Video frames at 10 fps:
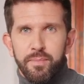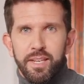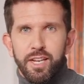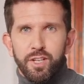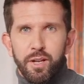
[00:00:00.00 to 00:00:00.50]

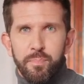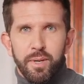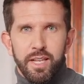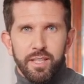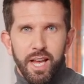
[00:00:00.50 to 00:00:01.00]
Each
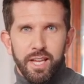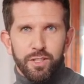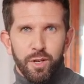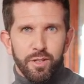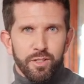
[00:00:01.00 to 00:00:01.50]
completed
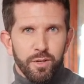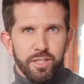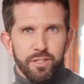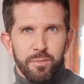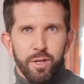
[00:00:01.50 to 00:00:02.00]
task earns you
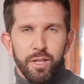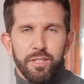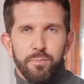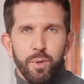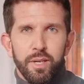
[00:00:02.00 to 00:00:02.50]

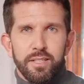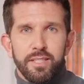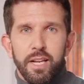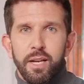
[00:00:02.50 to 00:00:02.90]
experience points,